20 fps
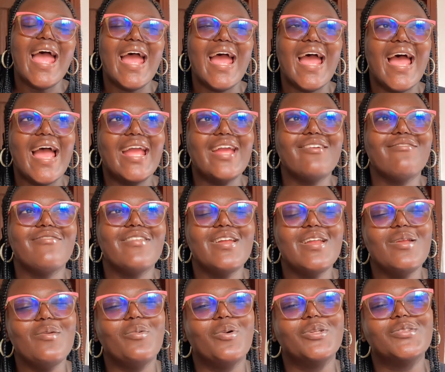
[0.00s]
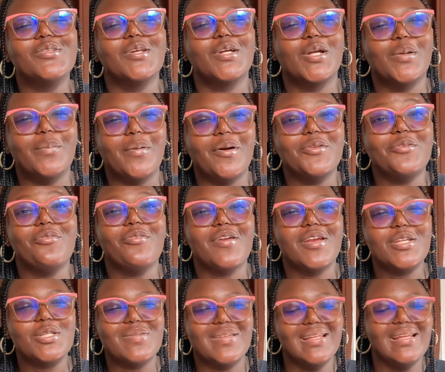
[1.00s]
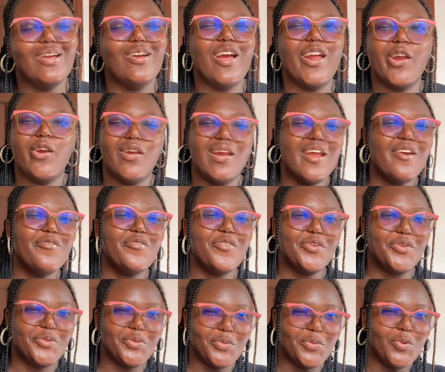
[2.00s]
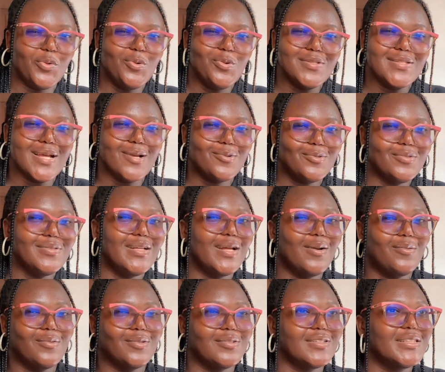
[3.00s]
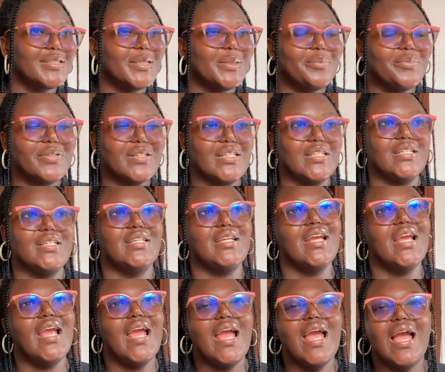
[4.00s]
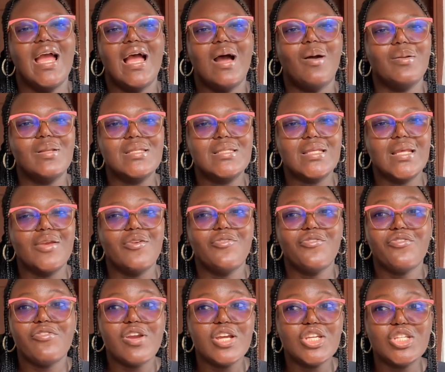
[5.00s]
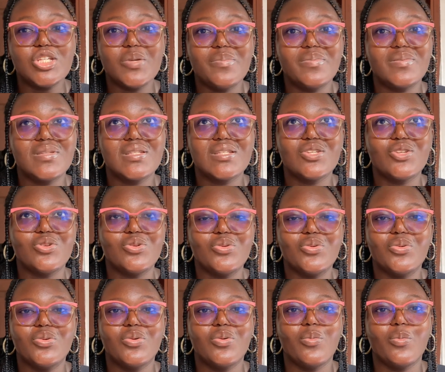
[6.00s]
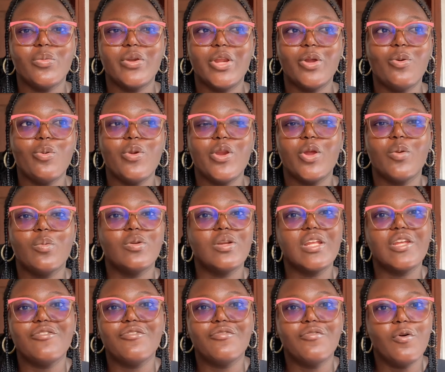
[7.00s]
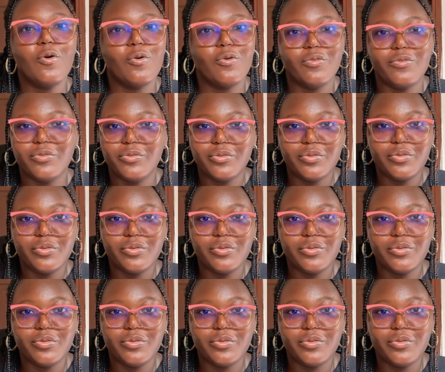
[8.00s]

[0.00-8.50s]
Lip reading: I really won't talk about friendship. I think another video we will tackle that one separately. I would say friendships, they would evolve.